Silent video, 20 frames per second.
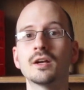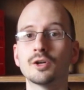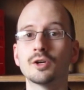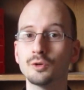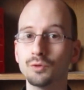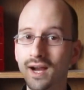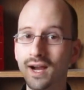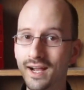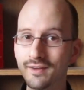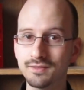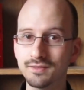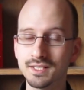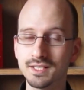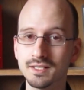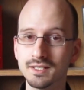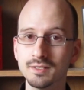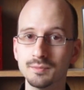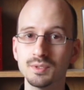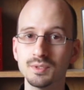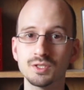
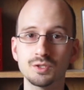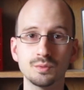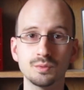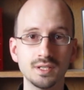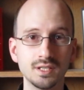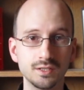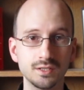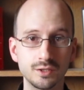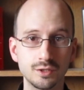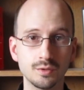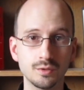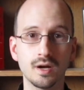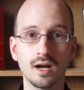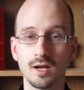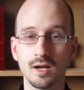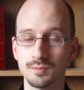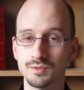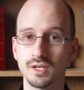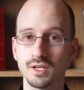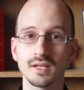gravity between two
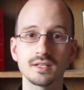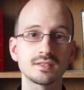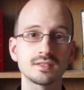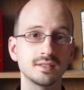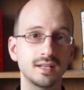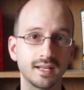objects,